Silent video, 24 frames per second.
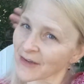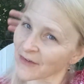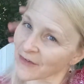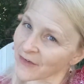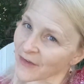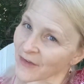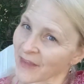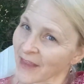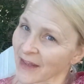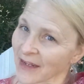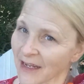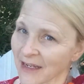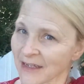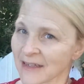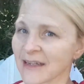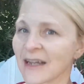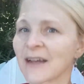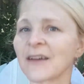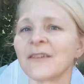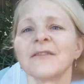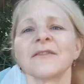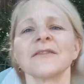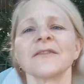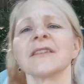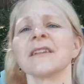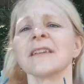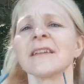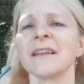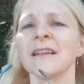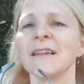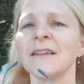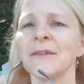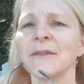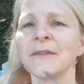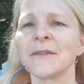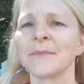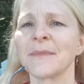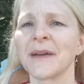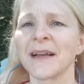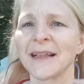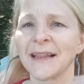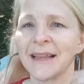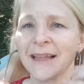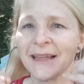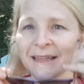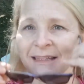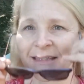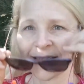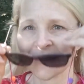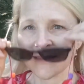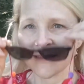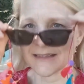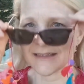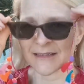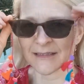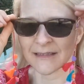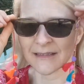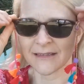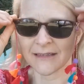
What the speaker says: so that I don't lose my glasses.